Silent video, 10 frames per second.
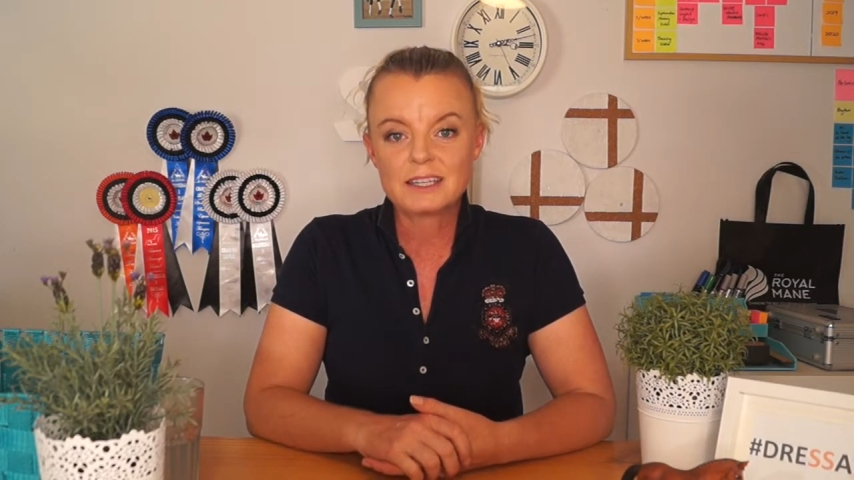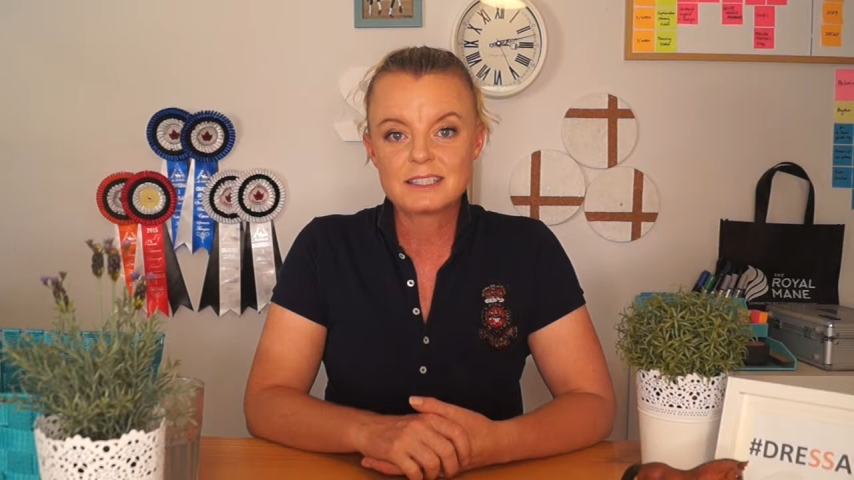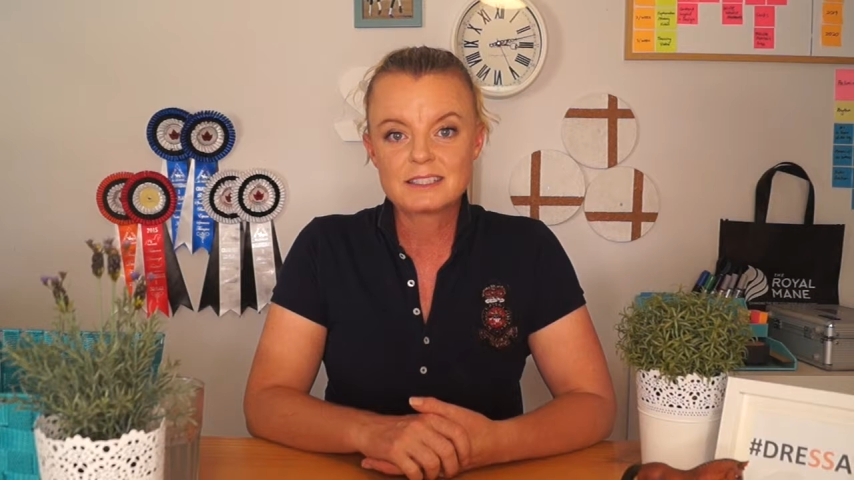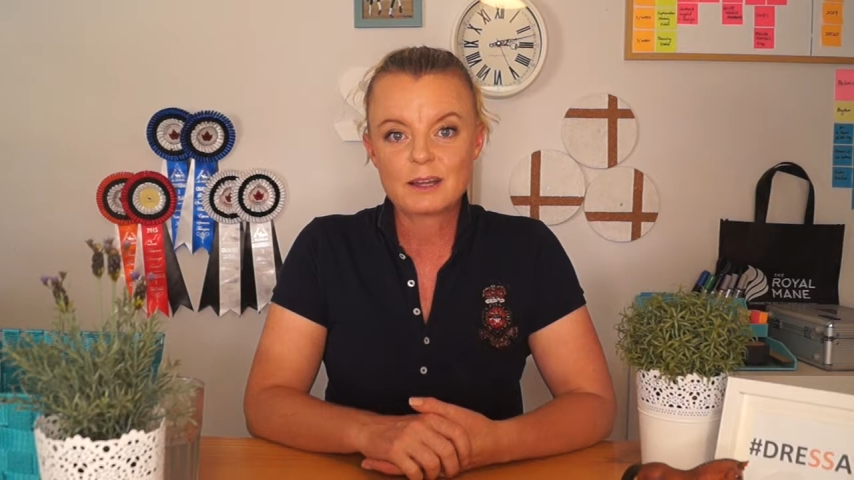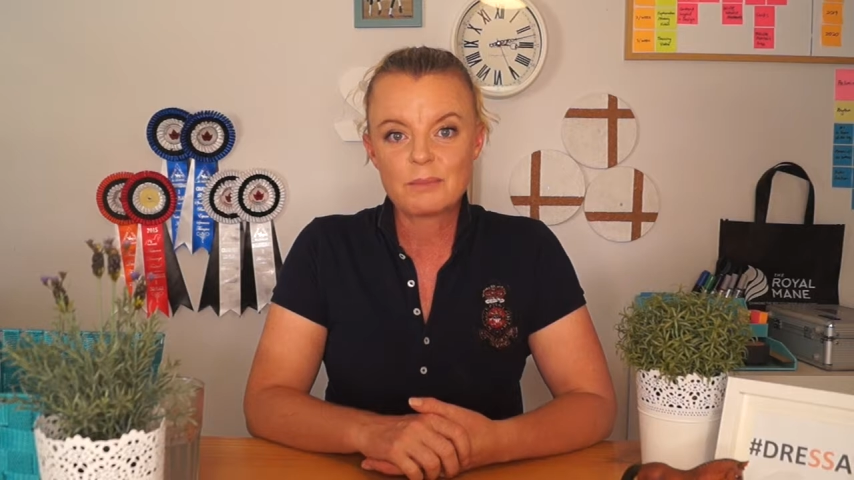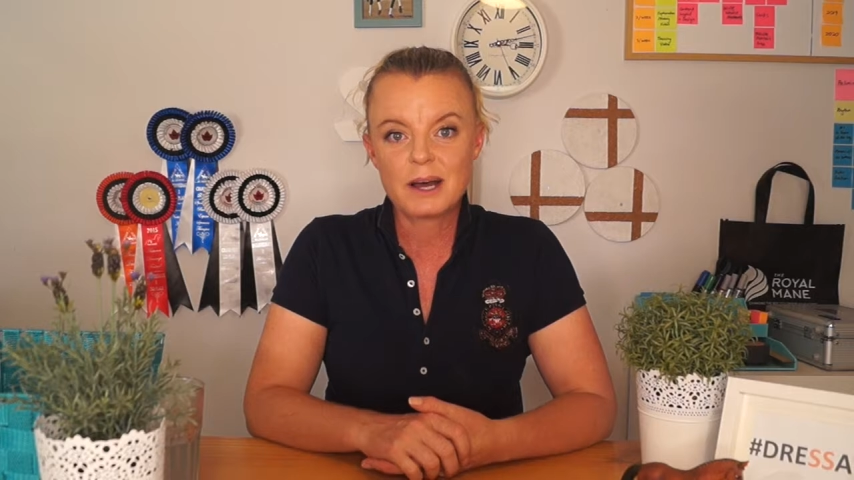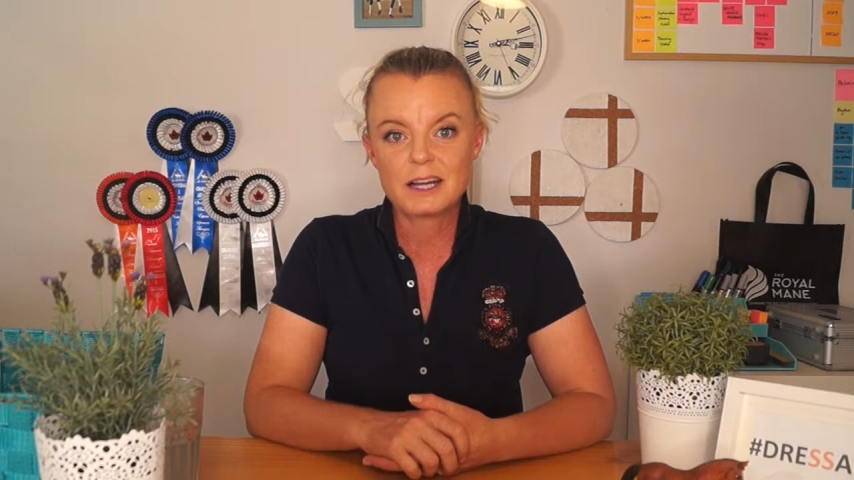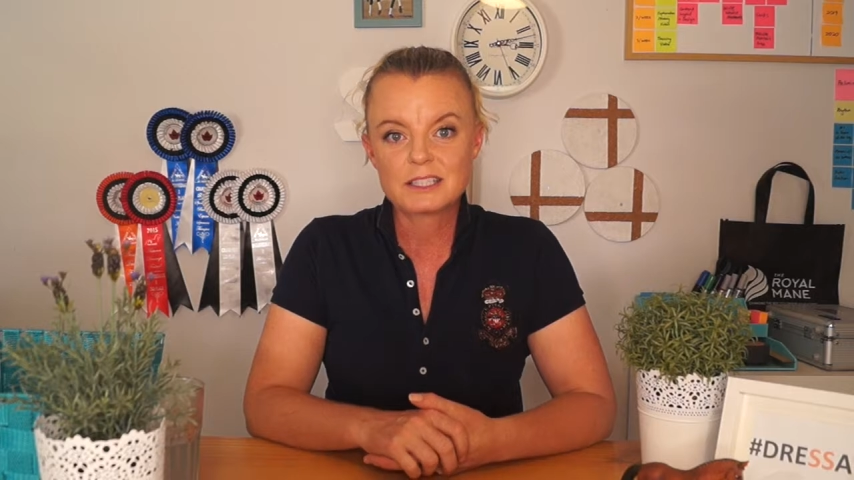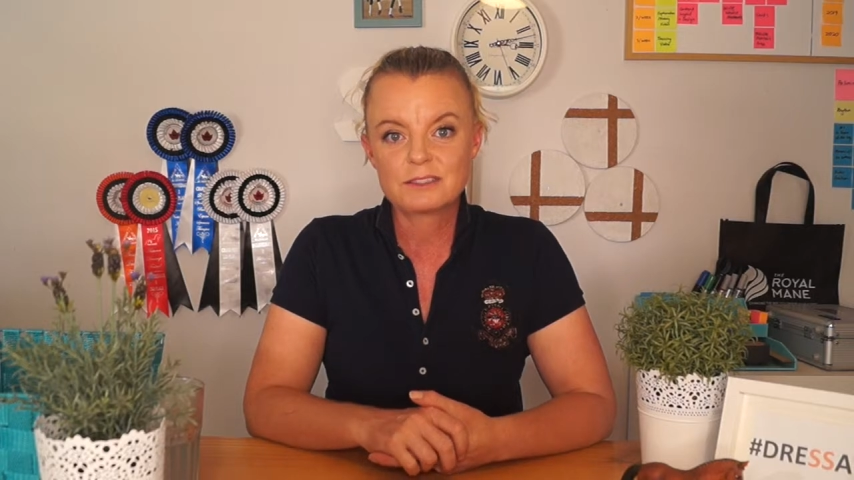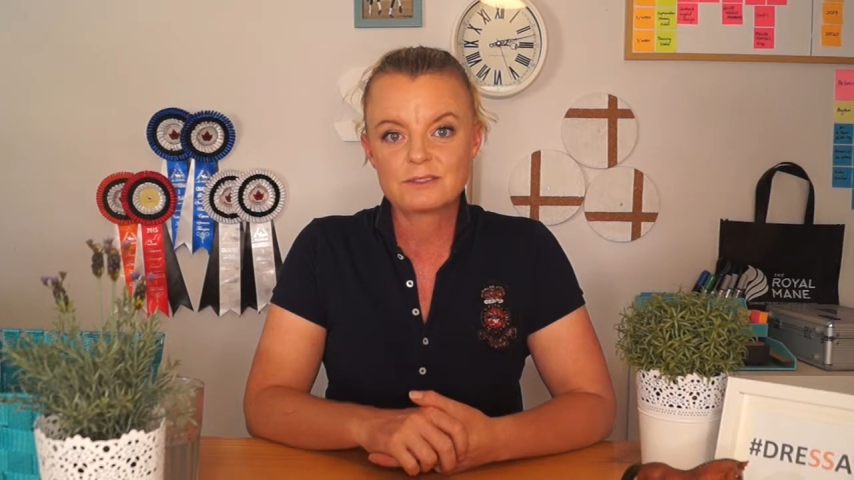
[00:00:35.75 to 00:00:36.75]
in some
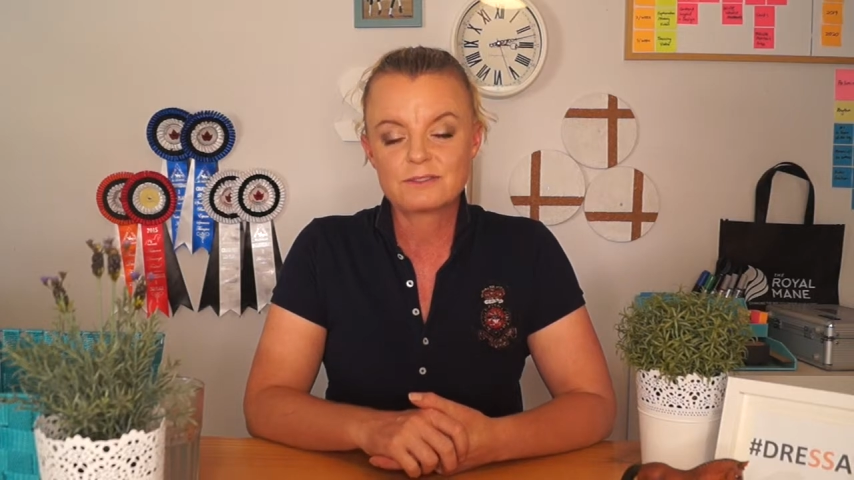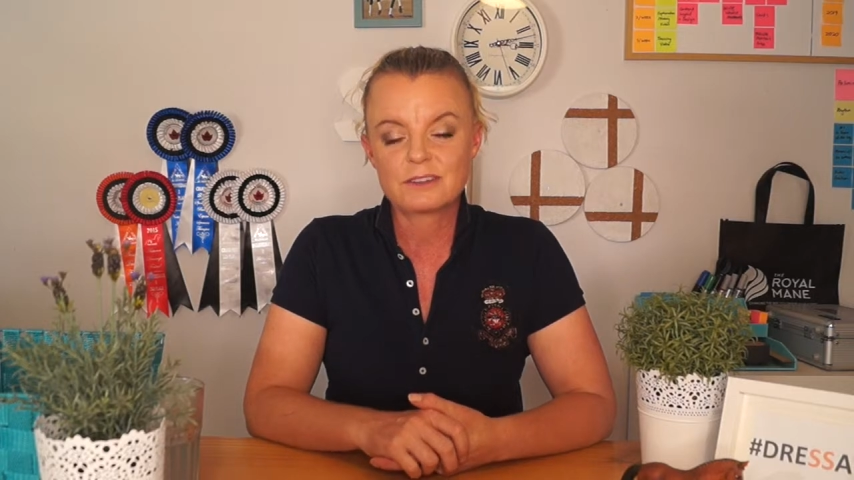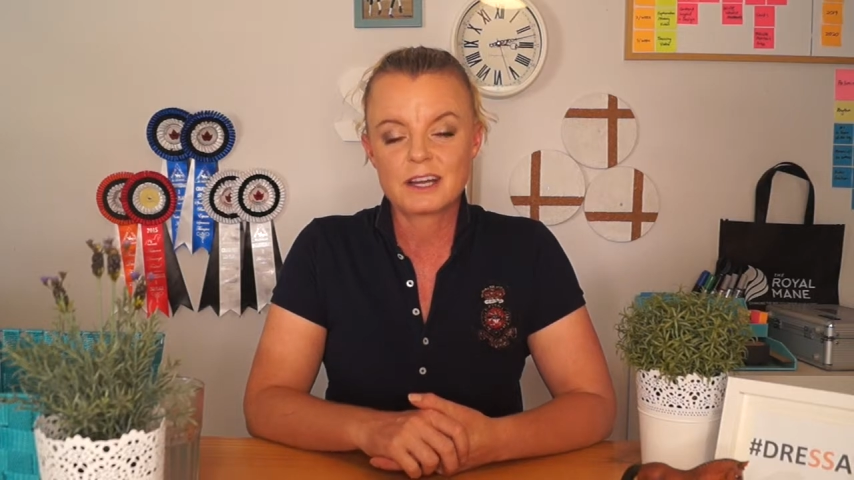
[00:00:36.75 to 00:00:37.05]
parts of